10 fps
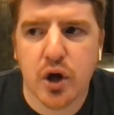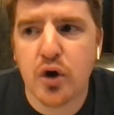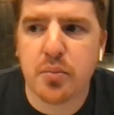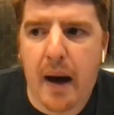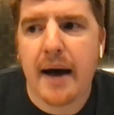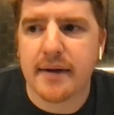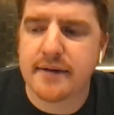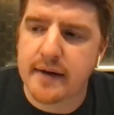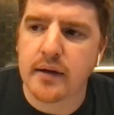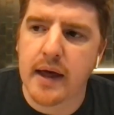could buy and
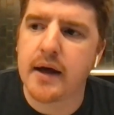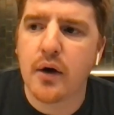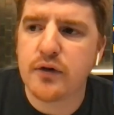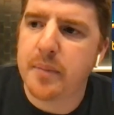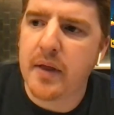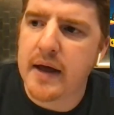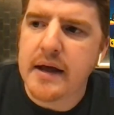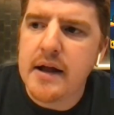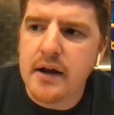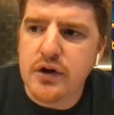sell Legos, but like
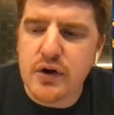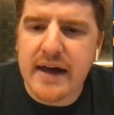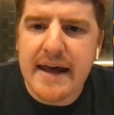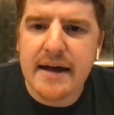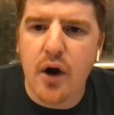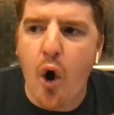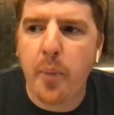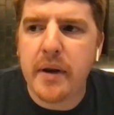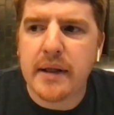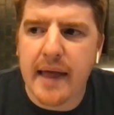you can't
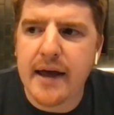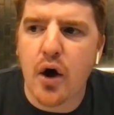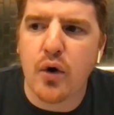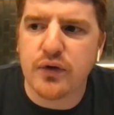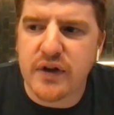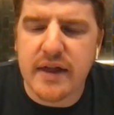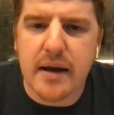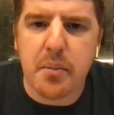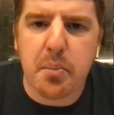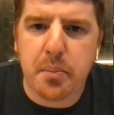open Legos and
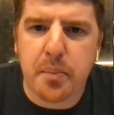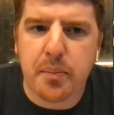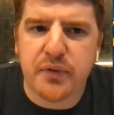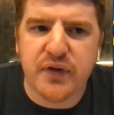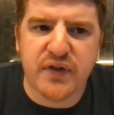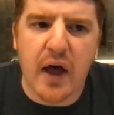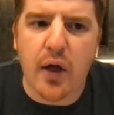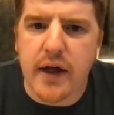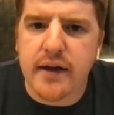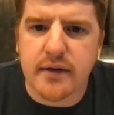then
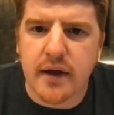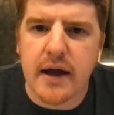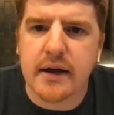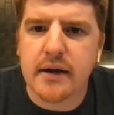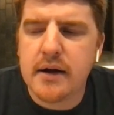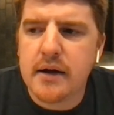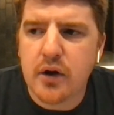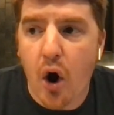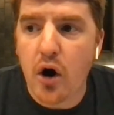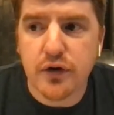sell it. Like
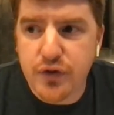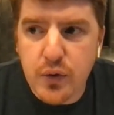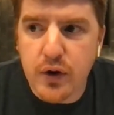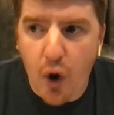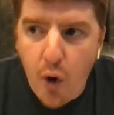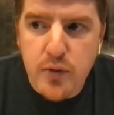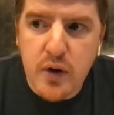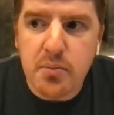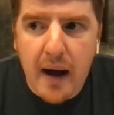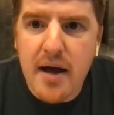cards, you
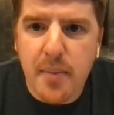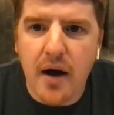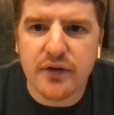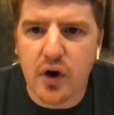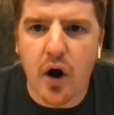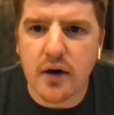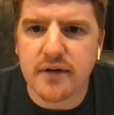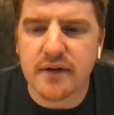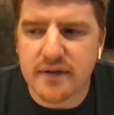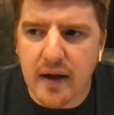can buy a box of cards
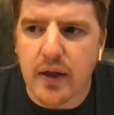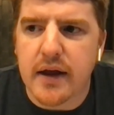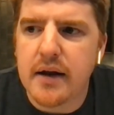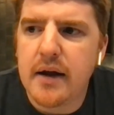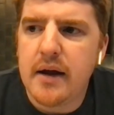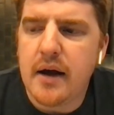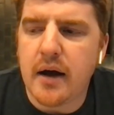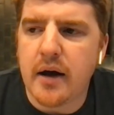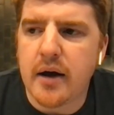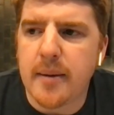and sell it.
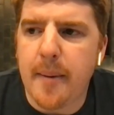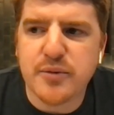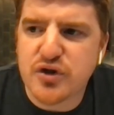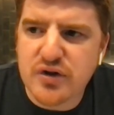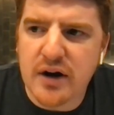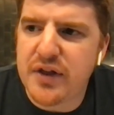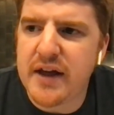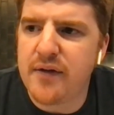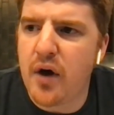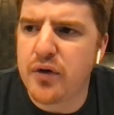I'm just trying to
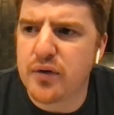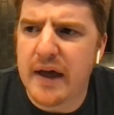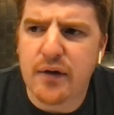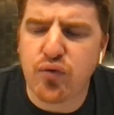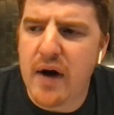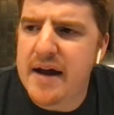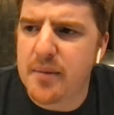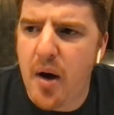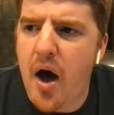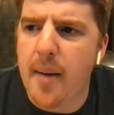think of other like
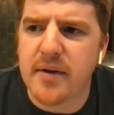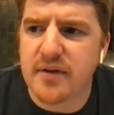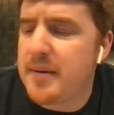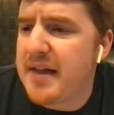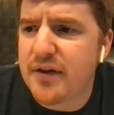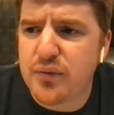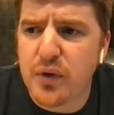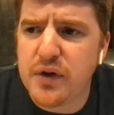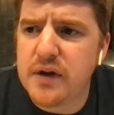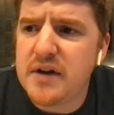random hobbies. I mean, that's
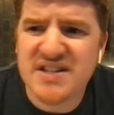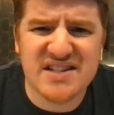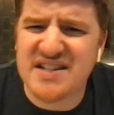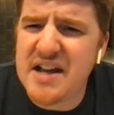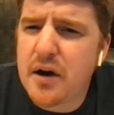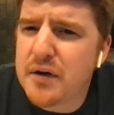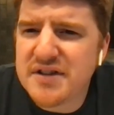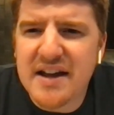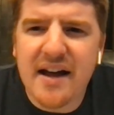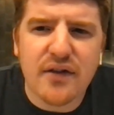really sneakers.
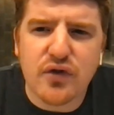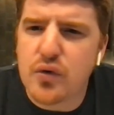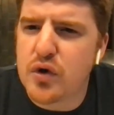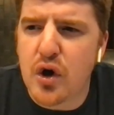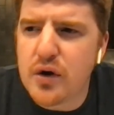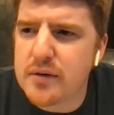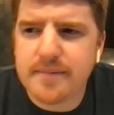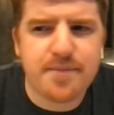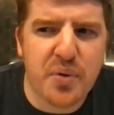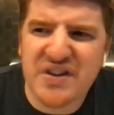I guess you could
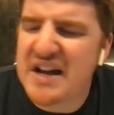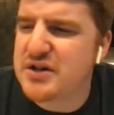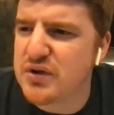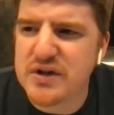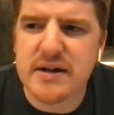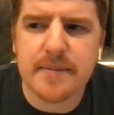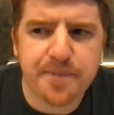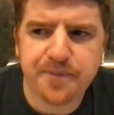potentially